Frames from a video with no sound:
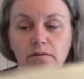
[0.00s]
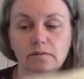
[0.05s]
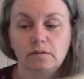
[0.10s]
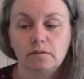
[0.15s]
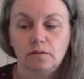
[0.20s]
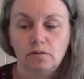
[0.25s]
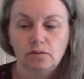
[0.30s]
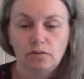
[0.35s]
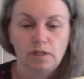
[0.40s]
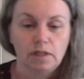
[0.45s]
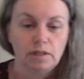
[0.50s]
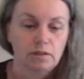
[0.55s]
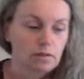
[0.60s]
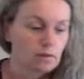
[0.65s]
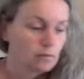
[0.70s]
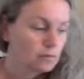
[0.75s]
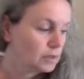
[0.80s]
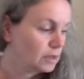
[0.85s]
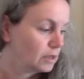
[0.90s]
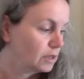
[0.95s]
So that's
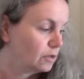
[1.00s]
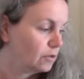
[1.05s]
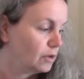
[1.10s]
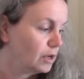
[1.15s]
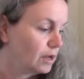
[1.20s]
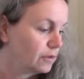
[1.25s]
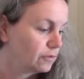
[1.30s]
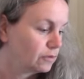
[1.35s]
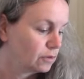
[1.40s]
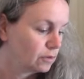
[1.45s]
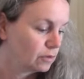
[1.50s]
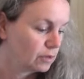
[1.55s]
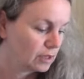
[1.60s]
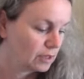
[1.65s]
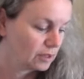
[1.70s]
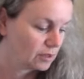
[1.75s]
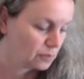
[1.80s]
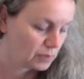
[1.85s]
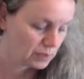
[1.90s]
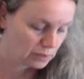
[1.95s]
something you have to
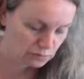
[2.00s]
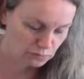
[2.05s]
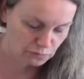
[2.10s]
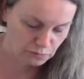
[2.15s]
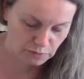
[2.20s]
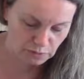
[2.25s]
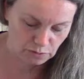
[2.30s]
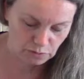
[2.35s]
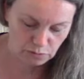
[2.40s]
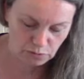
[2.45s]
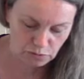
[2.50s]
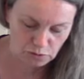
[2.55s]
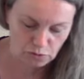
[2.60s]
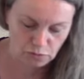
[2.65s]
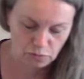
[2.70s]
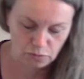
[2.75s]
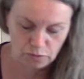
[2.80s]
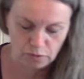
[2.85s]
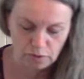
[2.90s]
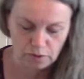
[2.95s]
think about when you
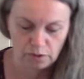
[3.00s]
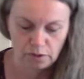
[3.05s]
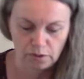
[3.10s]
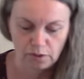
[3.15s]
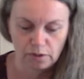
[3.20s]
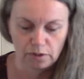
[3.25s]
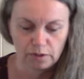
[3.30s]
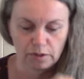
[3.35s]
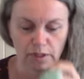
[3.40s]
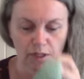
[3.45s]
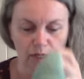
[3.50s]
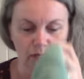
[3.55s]
choose yarn.